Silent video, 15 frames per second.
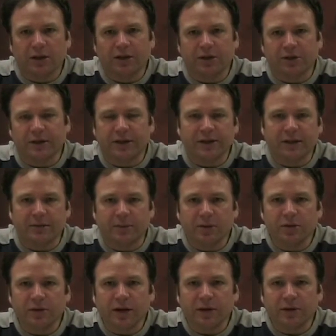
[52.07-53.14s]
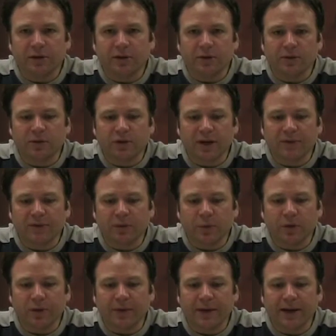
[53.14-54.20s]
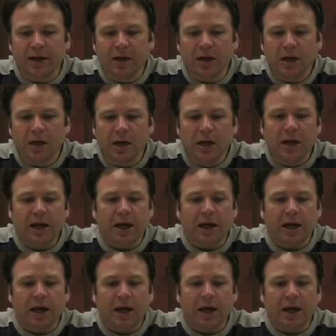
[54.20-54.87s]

your daily commute, how the Overdrive could work there,